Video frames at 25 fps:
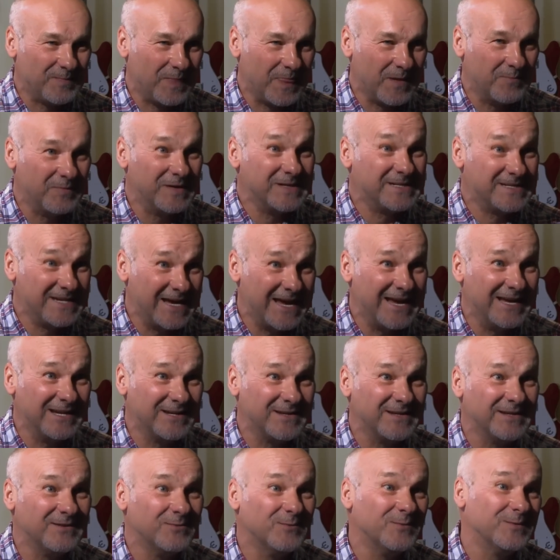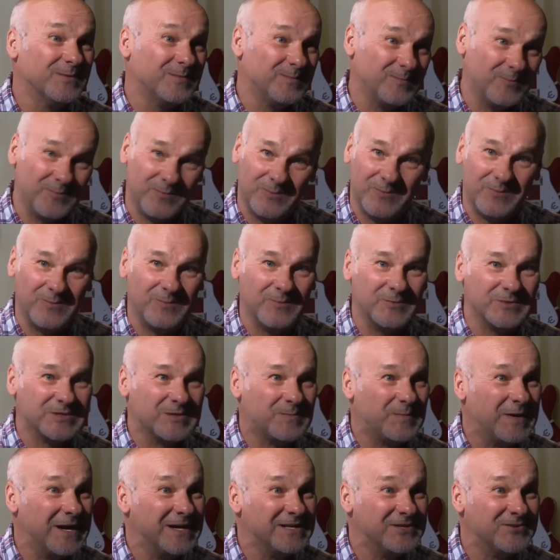and my dad w was a
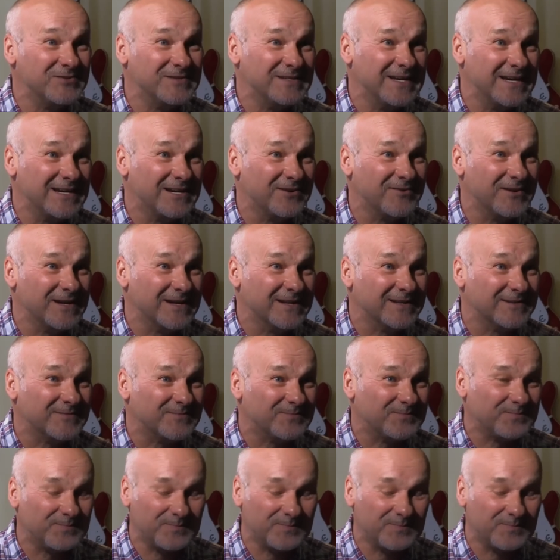painter and decorator.